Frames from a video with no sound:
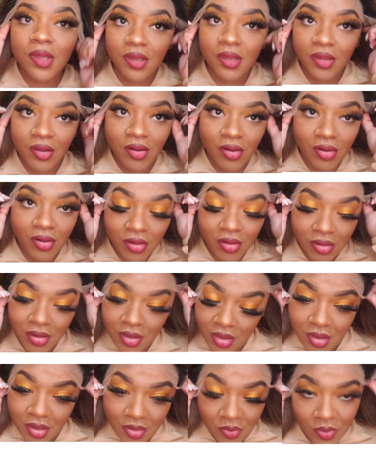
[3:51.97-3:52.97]
Y'all,
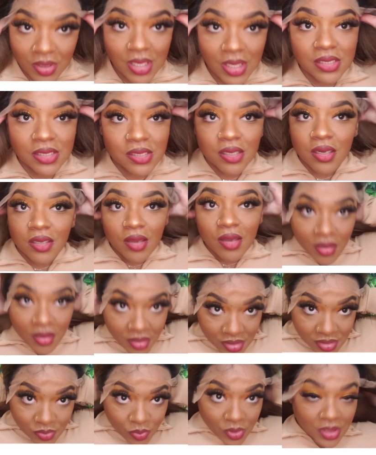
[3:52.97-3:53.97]
when I tell y'all
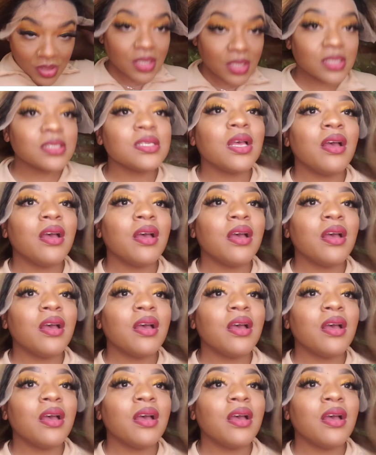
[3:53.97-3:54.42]
this wig is